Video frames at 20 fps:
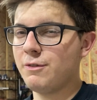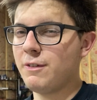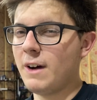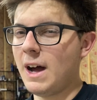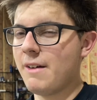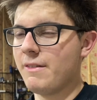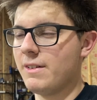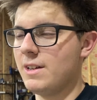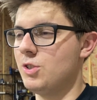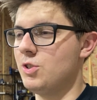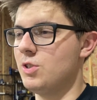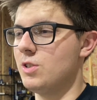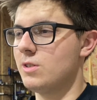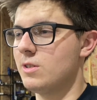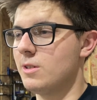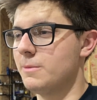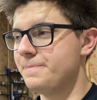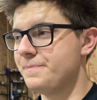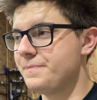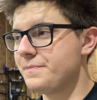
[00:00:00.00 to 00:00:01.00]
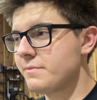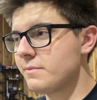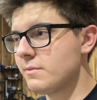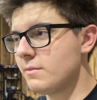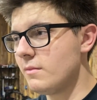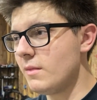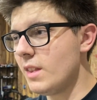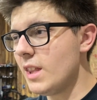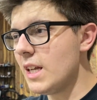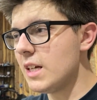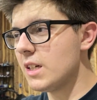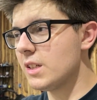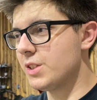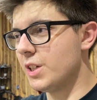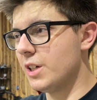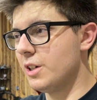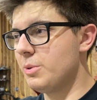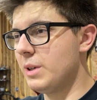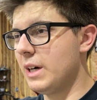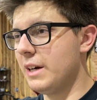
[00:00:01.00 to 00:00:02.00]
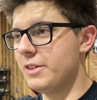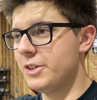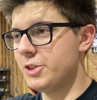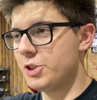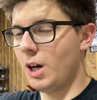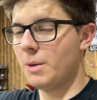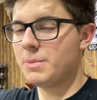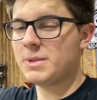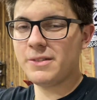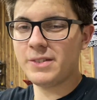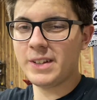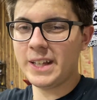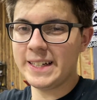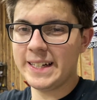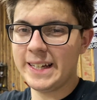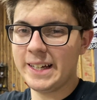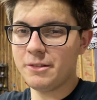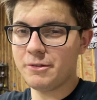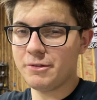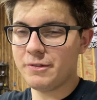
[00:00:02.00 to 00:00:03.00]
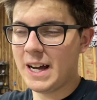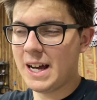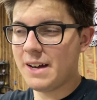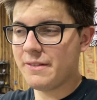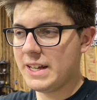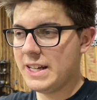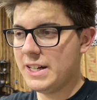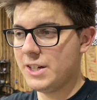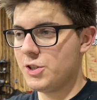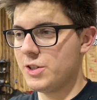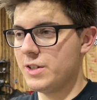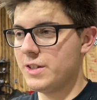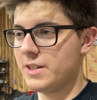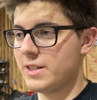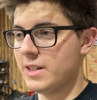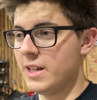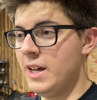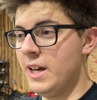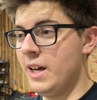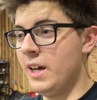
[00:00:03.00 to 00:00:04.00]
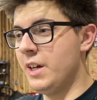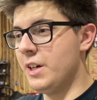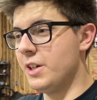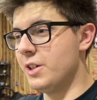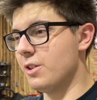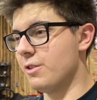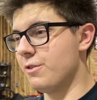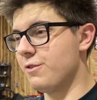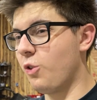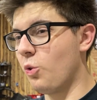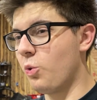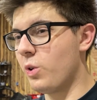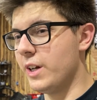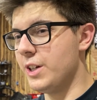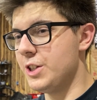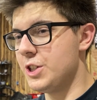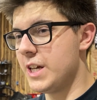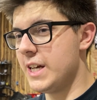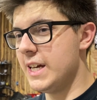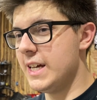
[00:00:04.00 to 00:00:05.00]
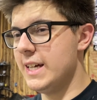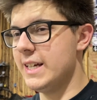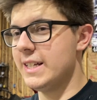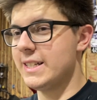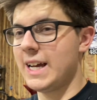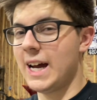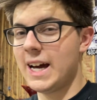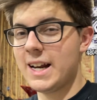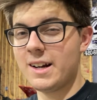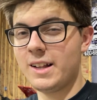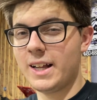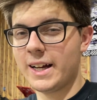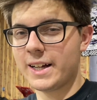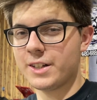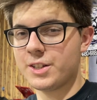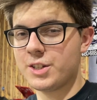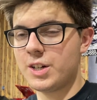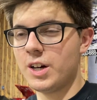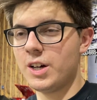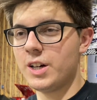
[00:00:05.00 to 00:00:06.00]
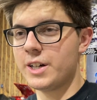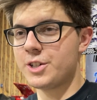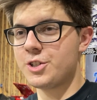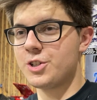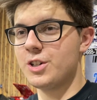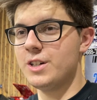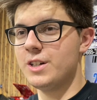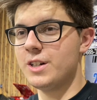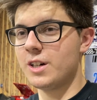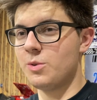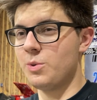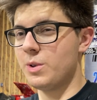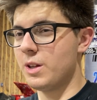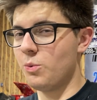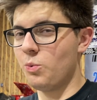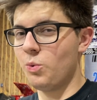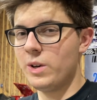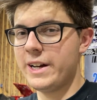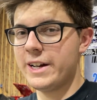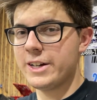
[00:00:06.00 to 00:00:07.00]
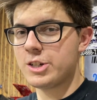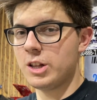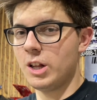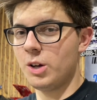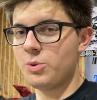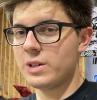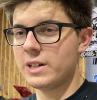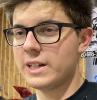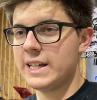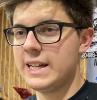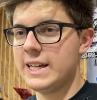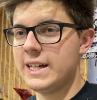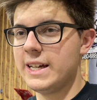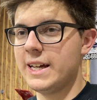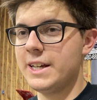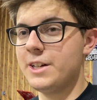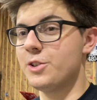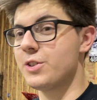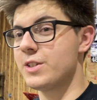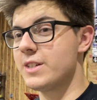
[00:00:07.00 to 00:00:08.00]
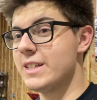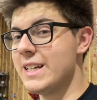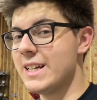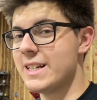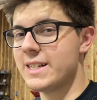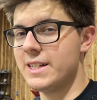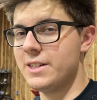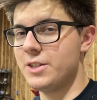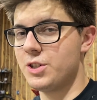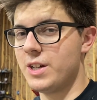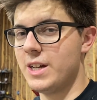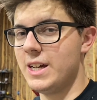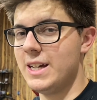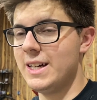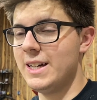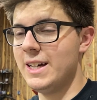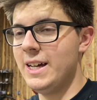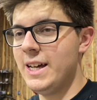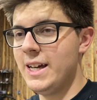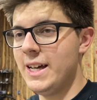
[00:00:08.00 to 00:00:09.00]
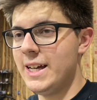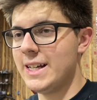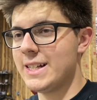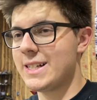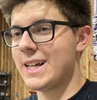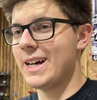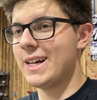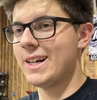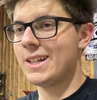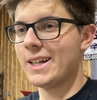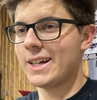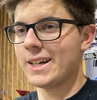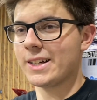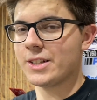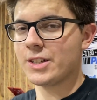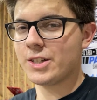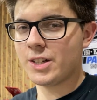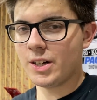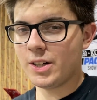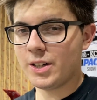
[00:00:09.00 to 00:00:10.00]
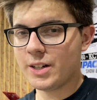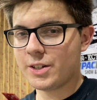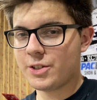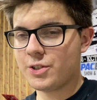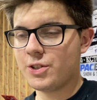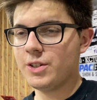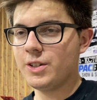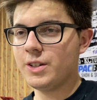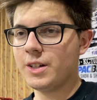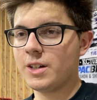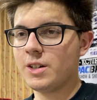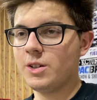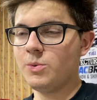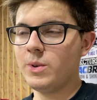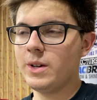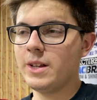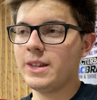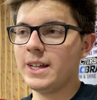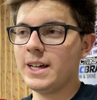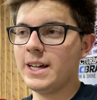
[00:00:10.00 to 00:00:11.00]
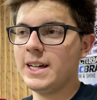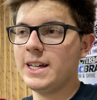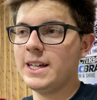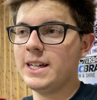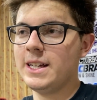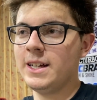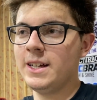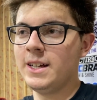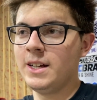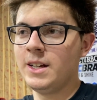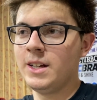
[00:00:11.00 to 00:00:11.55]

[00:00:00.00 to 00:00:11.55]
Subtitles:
5 inches. So whenever it drops everything down 5 inches, your 4-inch kit is kind of like a stock truck with a 1-inch lowering kit, and your 6-inch kit is kind of like a stock truck with a